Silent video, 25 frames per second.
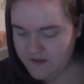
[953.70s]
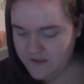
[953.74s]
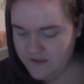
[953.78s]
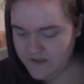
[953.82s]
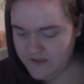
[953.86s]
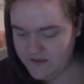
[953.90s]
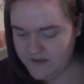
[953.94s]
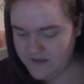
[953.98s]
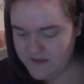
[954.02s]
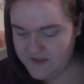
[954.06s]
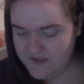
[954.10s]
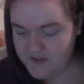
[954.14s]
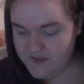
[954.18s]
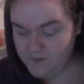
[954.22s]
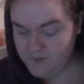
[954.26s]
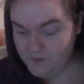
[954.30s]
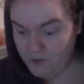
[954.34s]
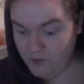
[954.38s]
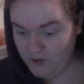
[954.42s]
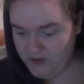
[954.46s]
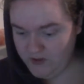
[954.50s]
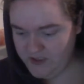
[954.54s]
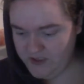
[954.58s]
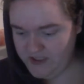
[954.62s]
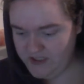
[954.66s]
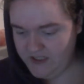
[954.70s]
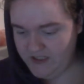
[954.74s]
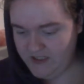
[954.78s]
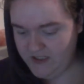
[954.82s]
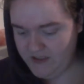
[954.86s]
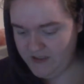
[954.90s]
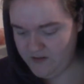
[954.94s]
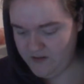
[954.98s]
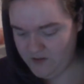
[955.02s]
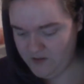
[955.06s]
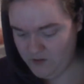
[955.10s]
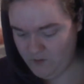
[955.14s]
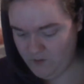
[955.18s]
symbology
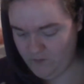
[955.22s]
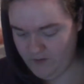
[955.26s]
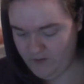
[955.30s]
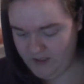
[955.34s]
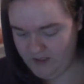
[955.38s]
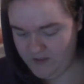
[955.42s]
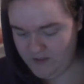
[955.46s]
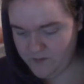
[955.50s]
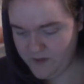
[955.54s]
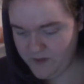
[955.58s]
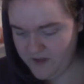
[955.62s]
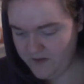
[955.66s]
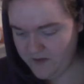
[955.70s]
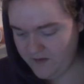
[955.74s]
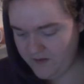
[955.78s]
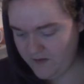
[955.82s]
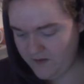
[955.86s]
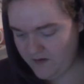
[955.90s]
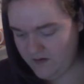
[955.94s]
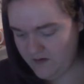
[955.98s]
to read with.